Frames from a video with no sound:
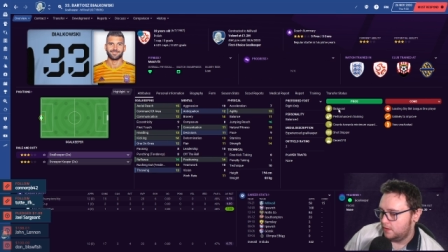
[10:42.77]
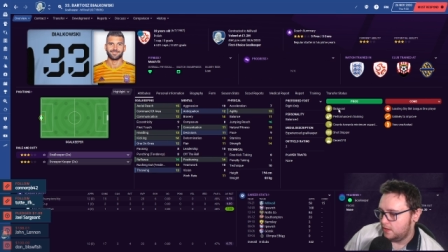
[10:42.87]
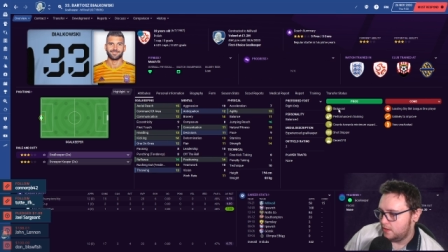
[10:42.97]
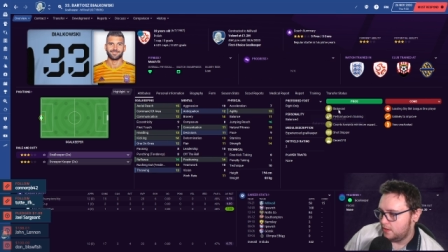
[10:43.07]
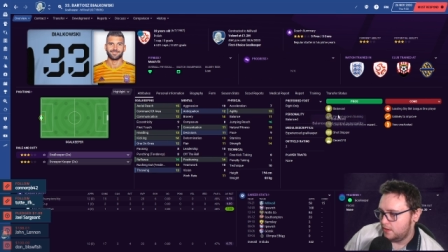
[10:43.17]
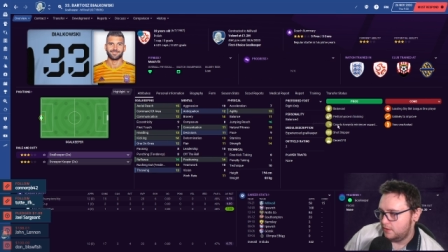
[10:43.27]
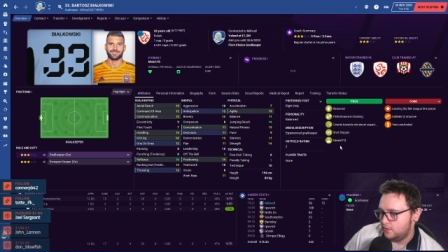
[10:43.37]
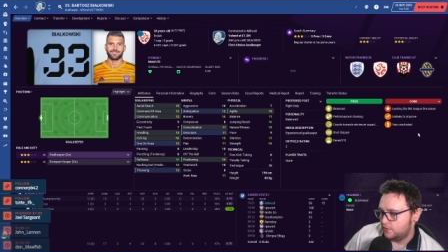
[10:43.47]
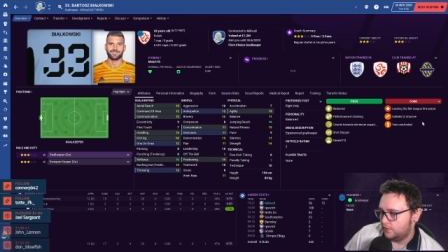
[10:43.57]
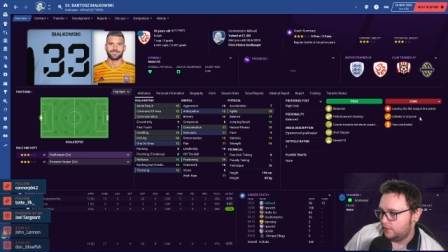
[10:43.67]
He
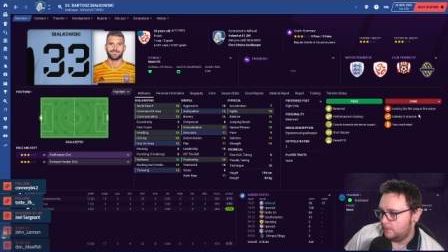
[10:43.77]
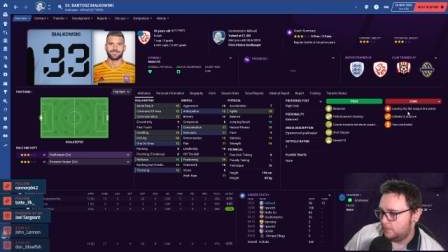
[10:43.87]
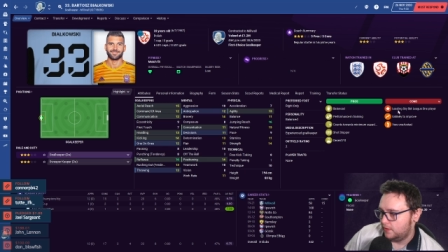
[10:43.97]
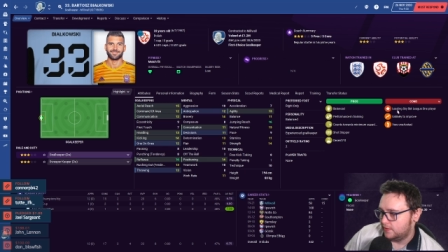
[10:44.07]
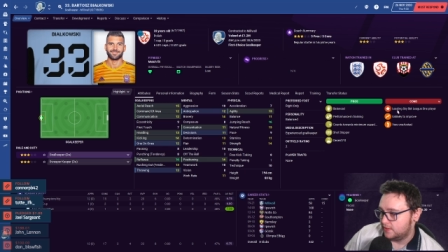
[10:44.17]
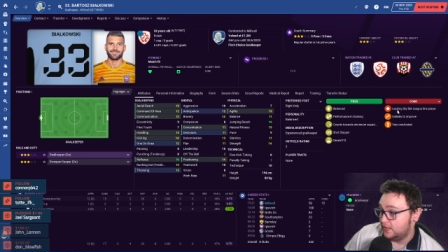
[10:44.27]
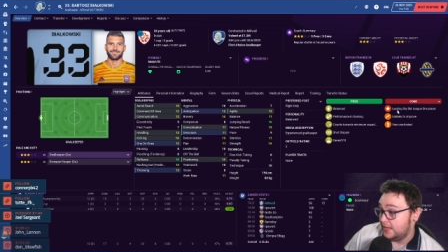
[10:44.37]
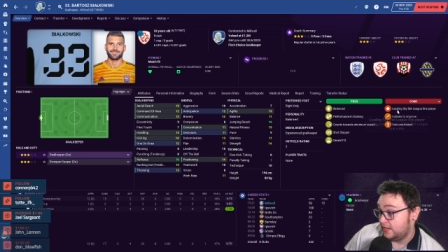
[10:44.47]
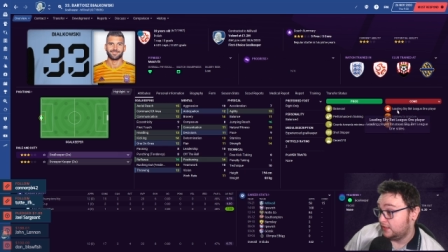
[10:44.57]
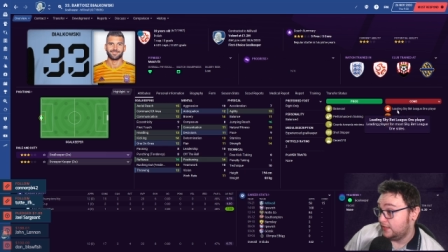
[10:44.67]
doesn't seem to... He's a
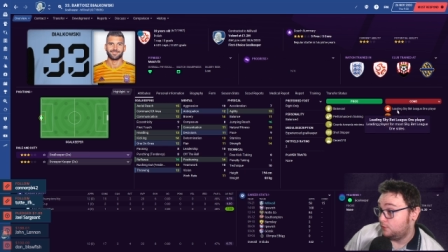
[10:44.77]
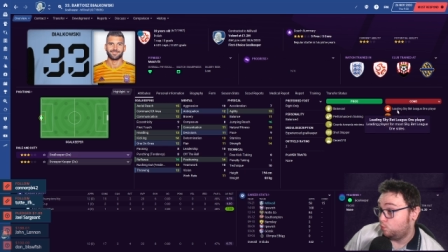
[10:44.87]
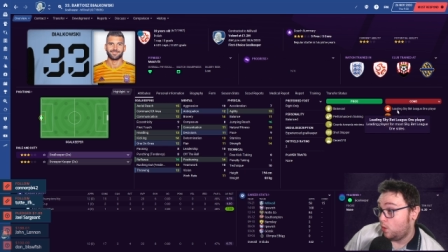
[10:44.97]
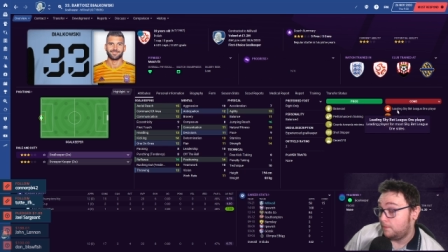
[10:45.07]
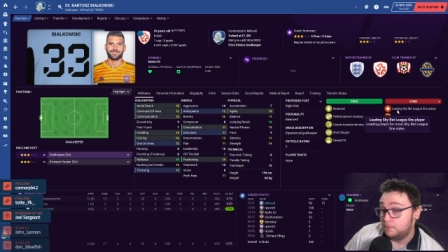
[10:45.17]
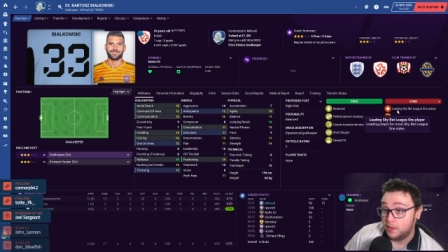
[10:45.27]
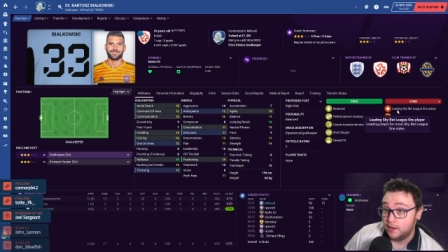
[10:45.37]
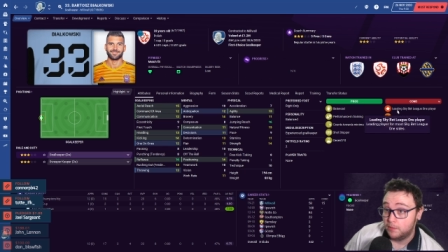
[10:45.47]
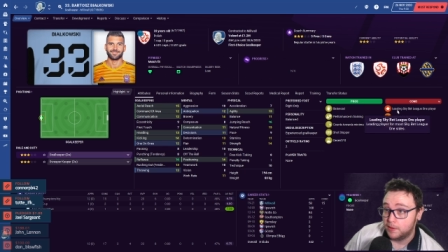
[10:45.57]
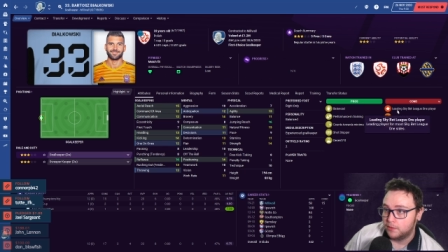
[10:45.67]
leading League One
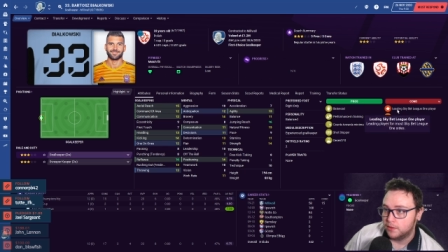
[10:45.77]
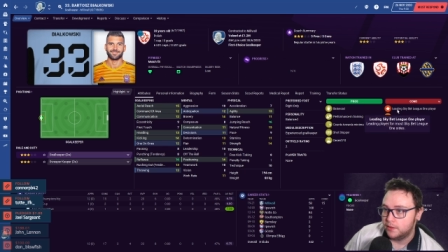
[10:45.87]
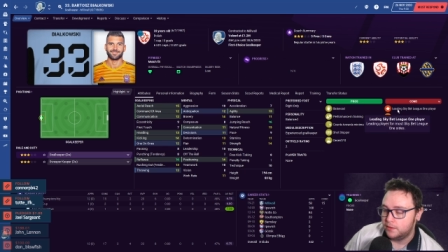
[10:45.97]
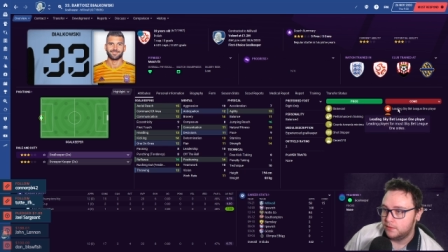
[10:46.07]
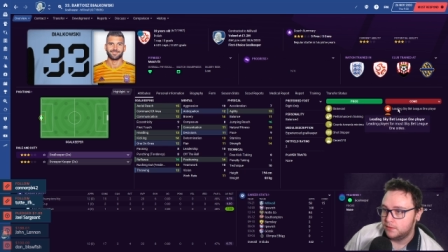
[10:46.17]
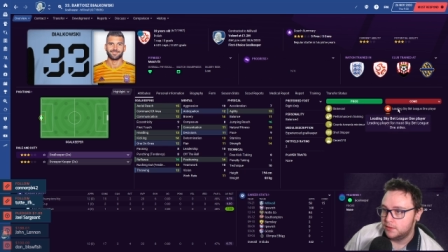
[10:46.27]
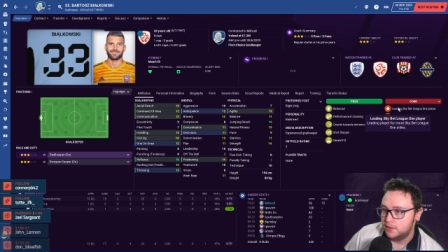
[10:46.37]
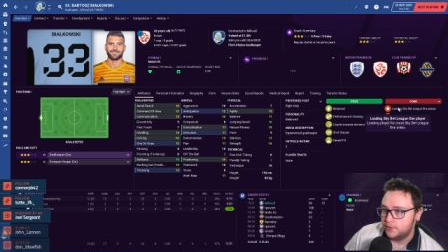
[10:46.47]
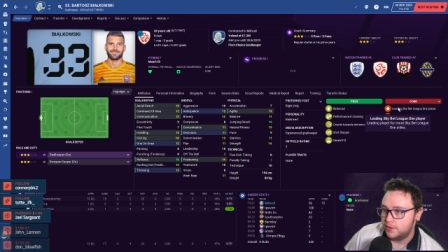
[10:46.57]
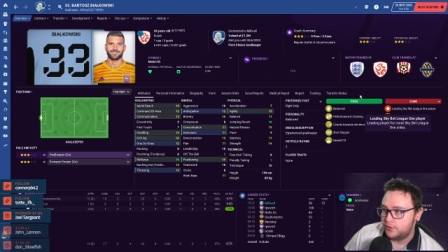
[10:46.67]
player, apparently.
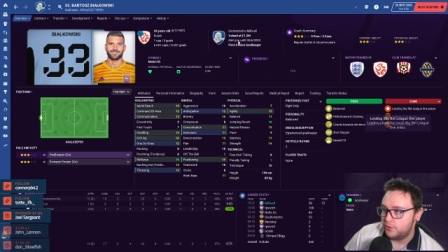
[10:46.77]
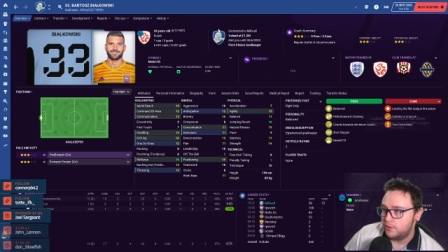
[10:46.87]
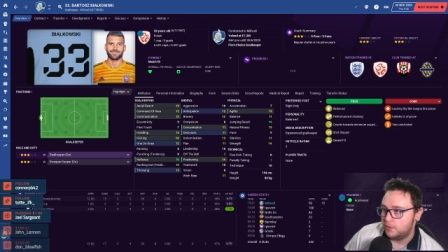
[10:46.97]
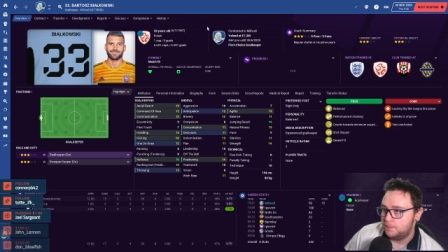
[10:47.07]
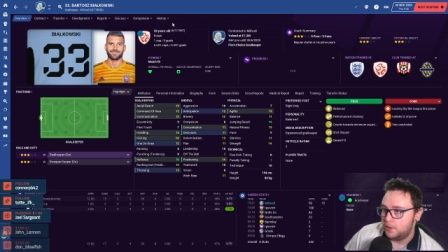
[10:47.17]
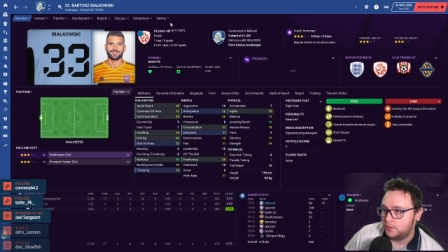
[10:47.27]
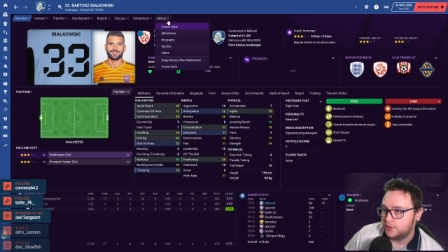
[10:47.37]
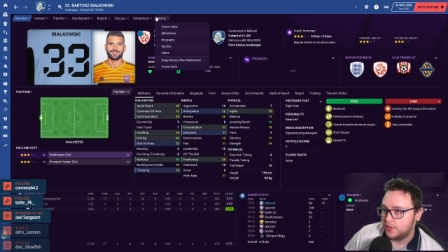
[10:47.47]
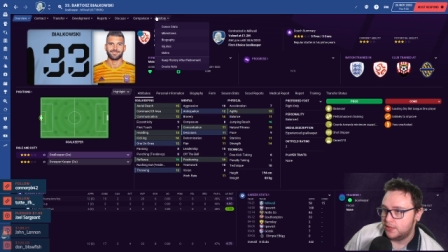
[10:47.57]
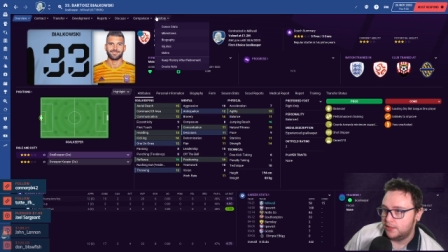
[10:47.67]
33-year-old
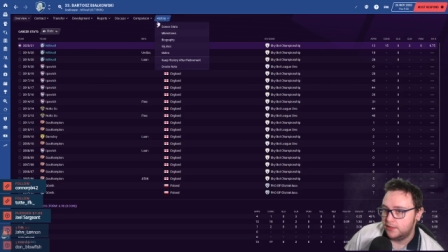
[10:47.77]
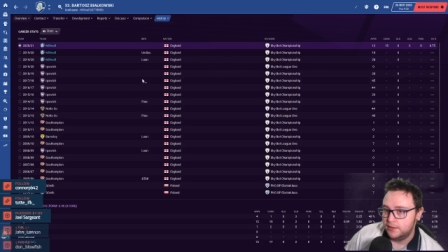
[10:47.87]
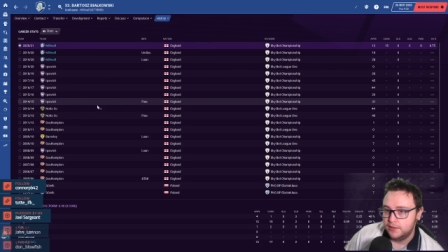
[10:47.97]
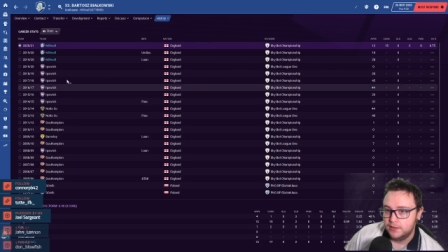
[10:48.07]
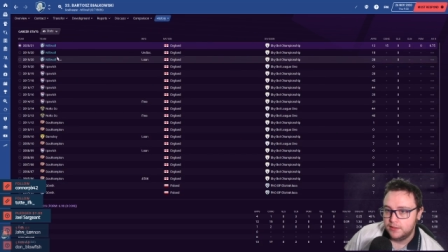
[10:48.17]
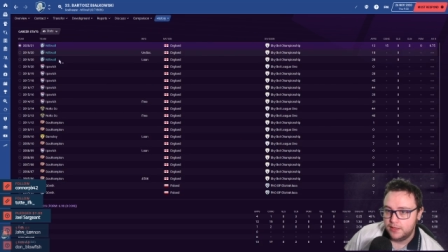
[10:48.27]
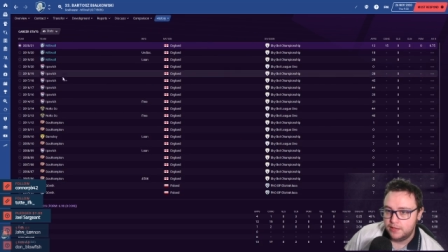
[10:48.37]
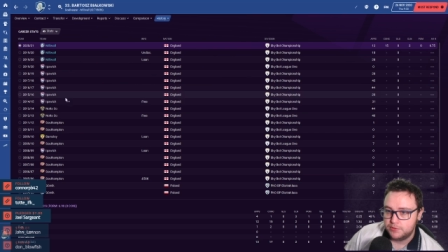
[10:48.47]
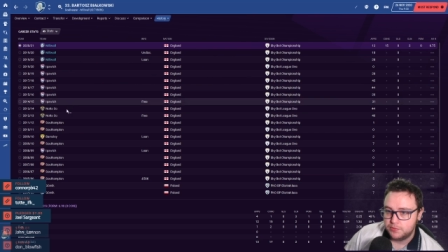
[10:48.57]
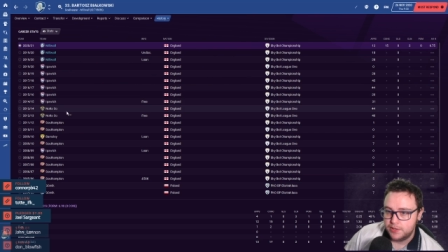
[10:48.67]
Polish guy.
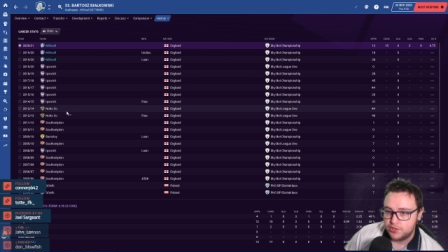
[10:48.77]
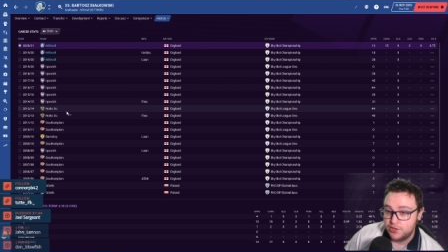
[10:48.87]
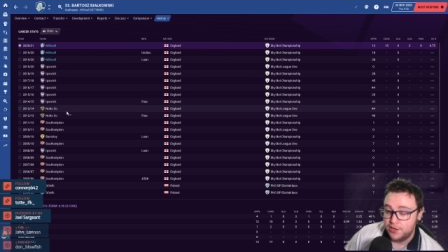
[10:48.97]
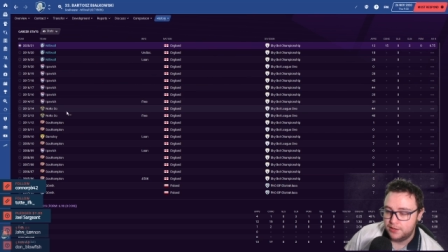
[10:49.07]
Ipswich.